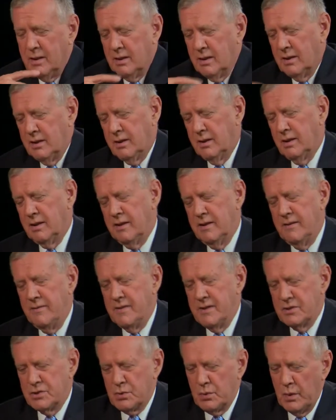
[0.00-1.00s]
uh, in
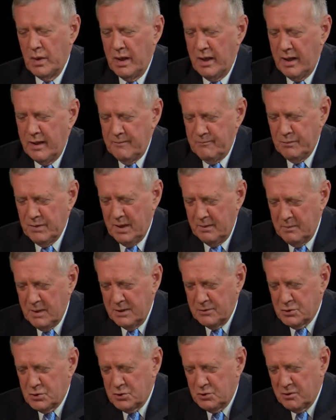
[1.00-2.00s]
this way. I'm
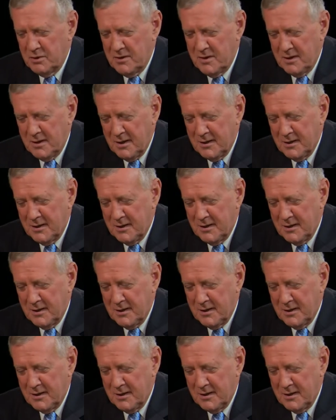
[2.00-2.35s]
not sure that